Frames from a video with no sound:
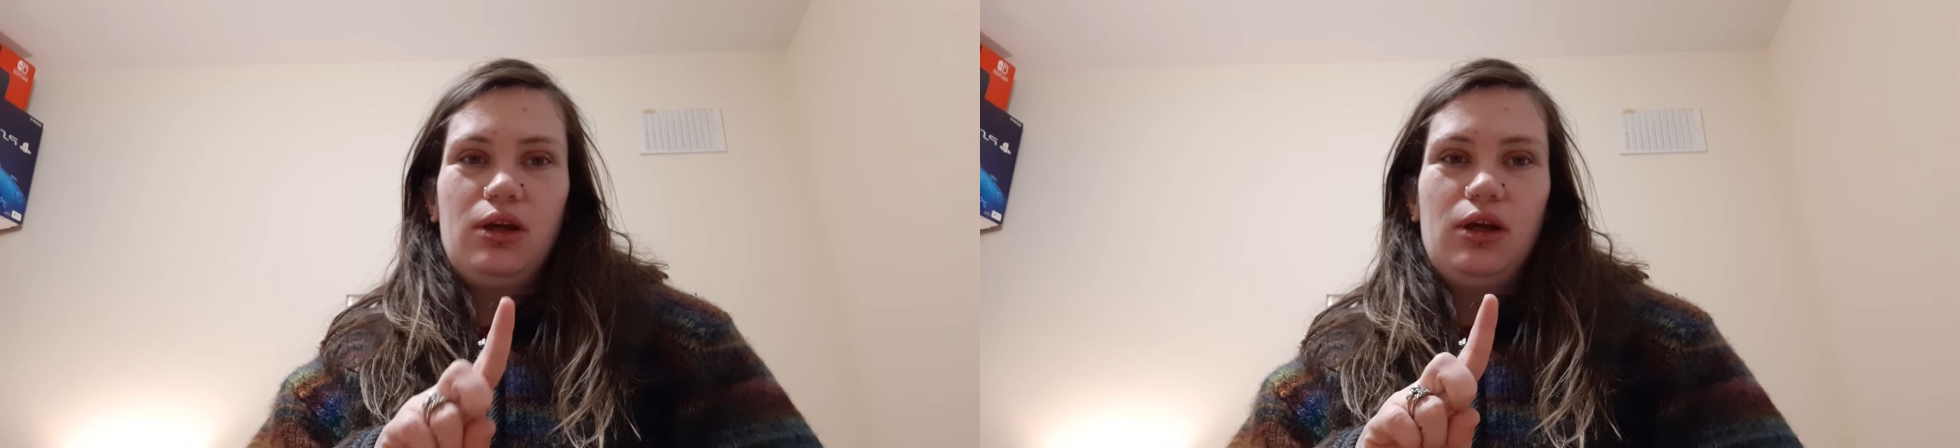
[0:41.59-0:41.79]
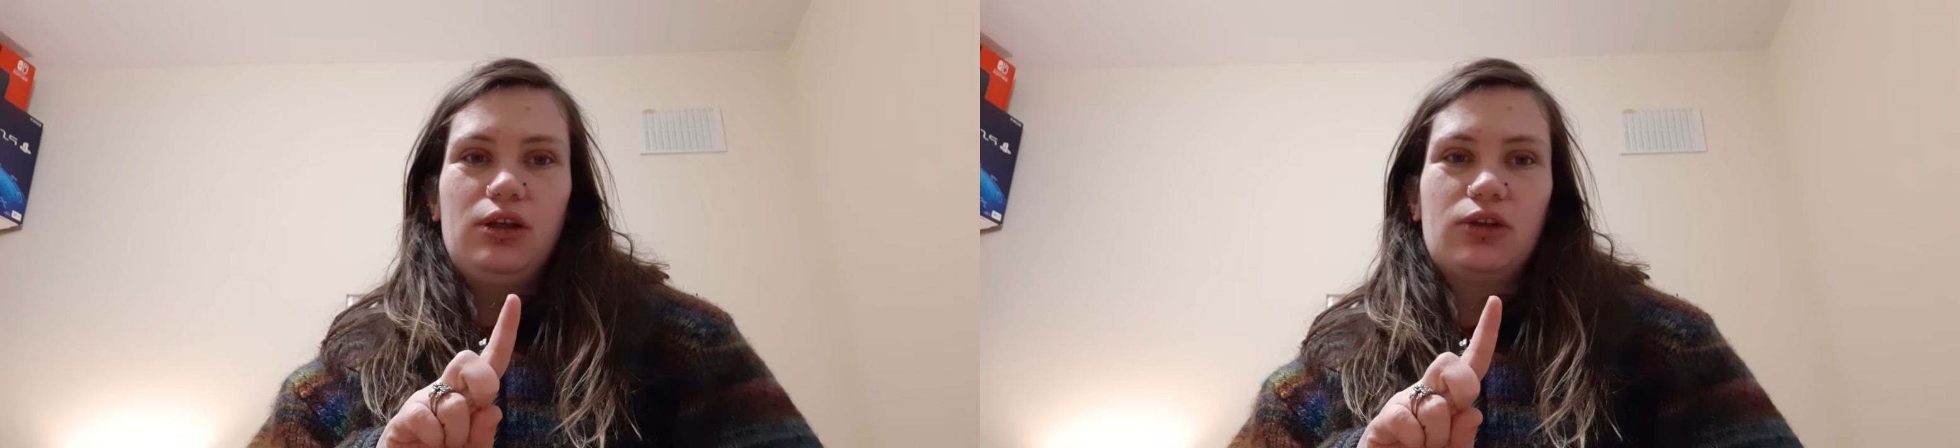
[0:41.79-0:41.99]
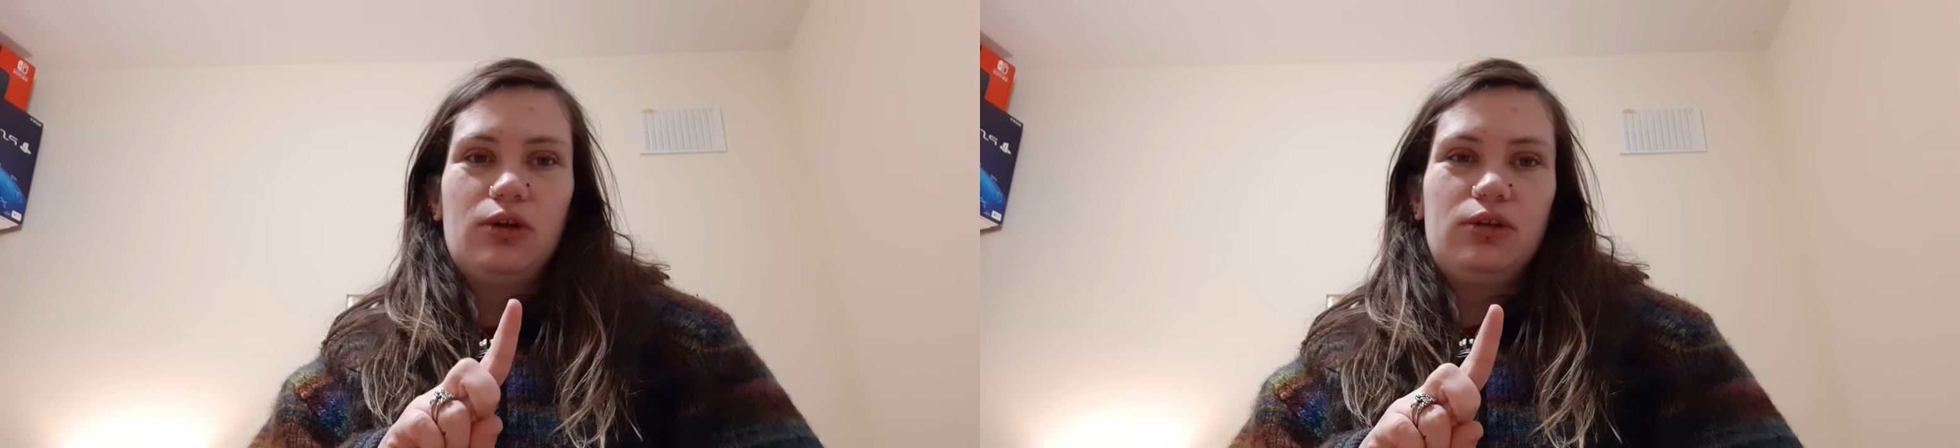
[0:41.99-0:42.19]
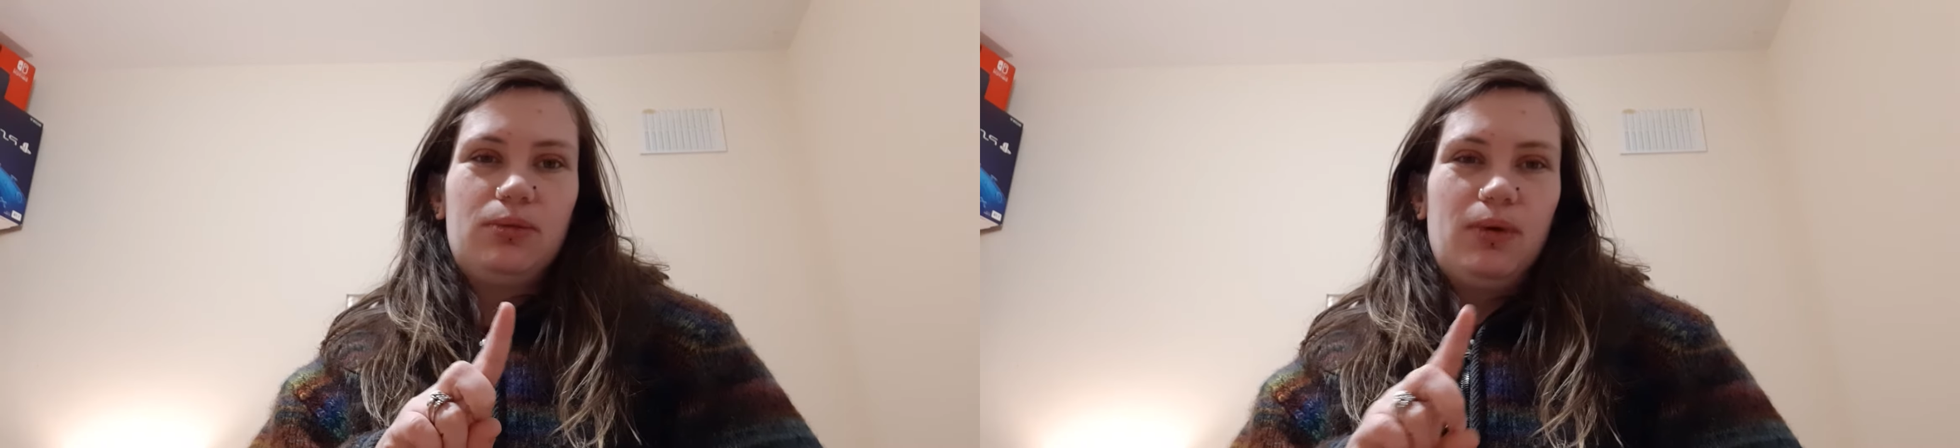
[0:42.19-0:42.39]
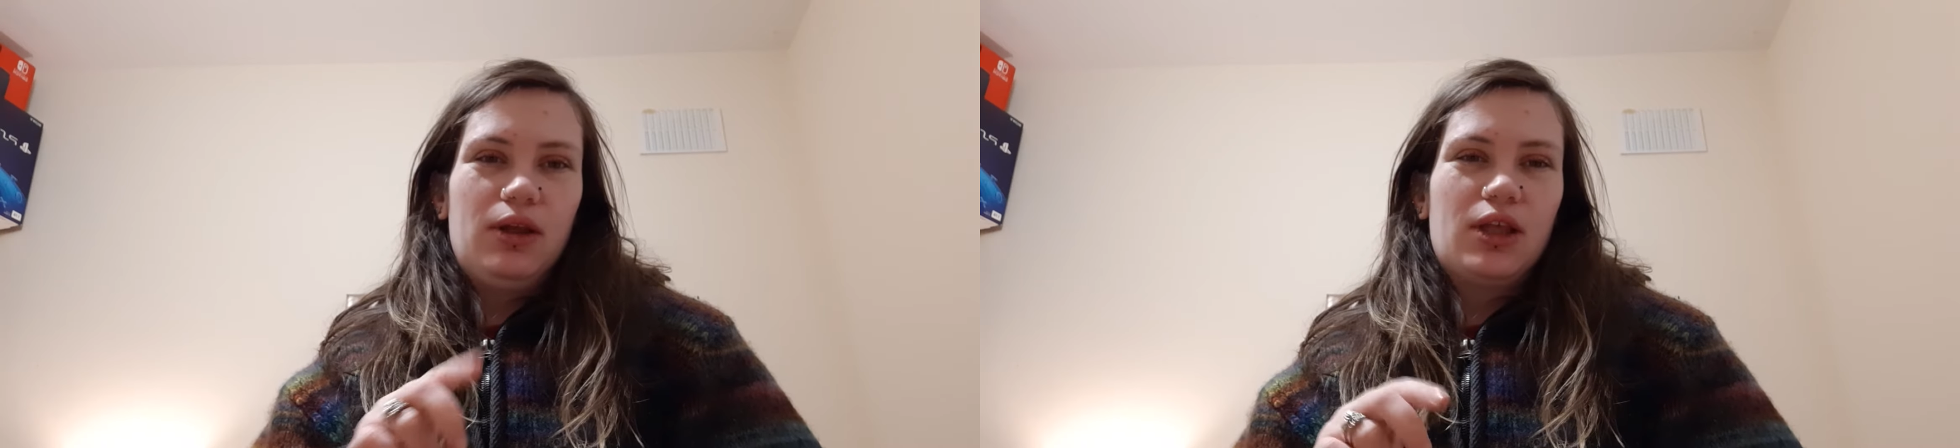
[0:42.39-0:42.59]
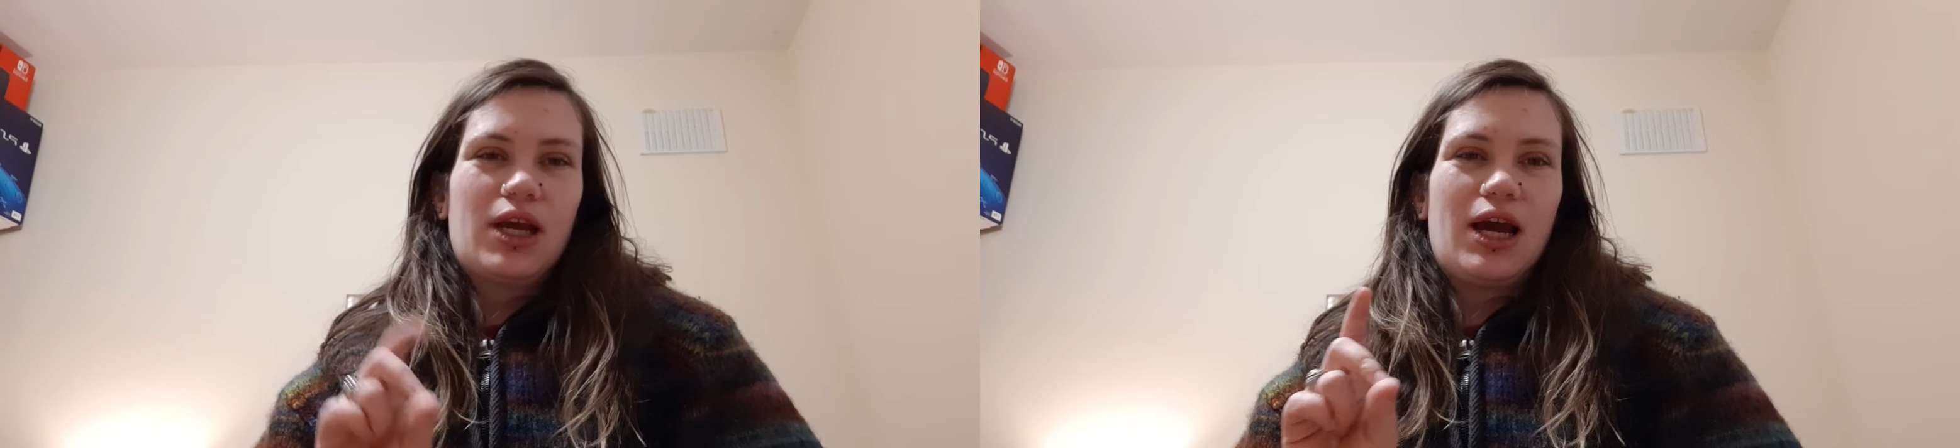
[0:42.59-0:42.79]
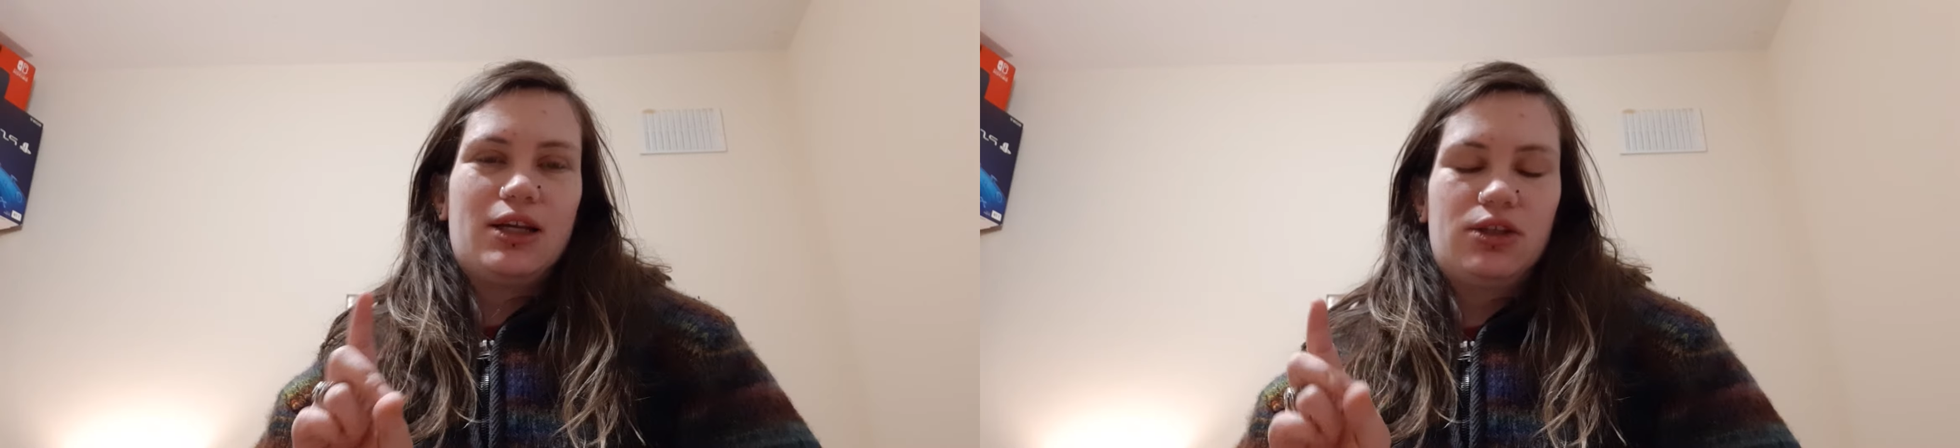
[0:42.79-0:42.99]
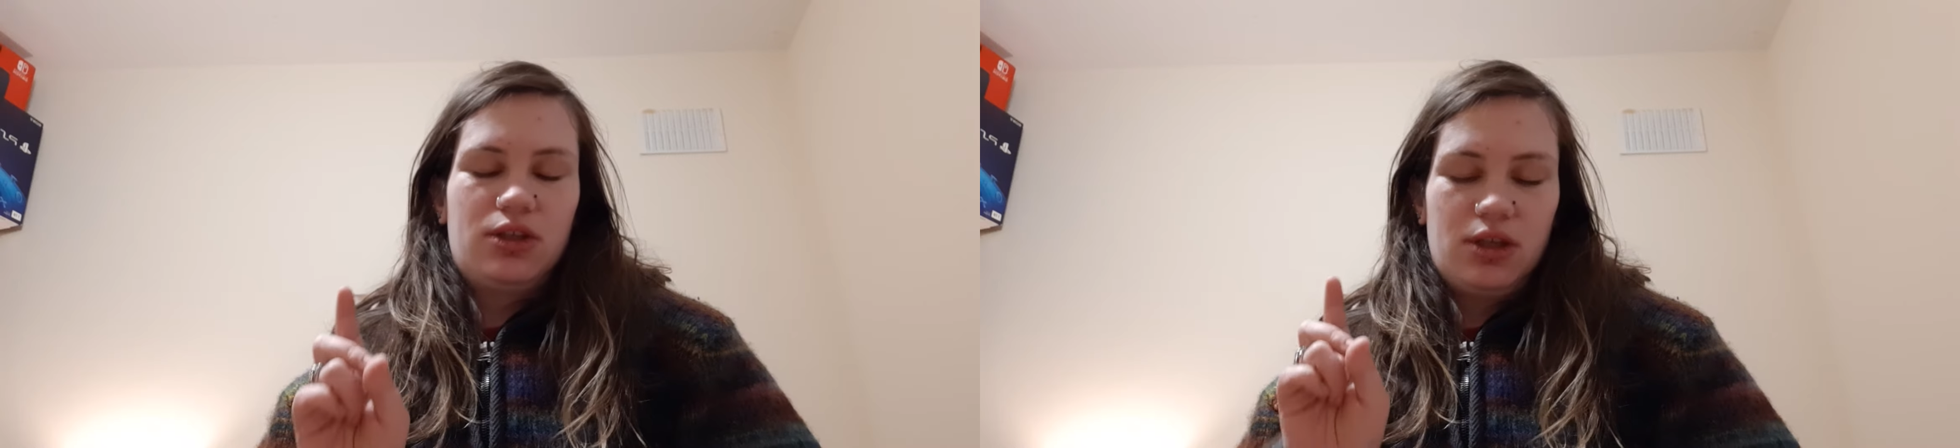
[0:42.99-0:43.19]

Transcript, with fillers: is going to be the cash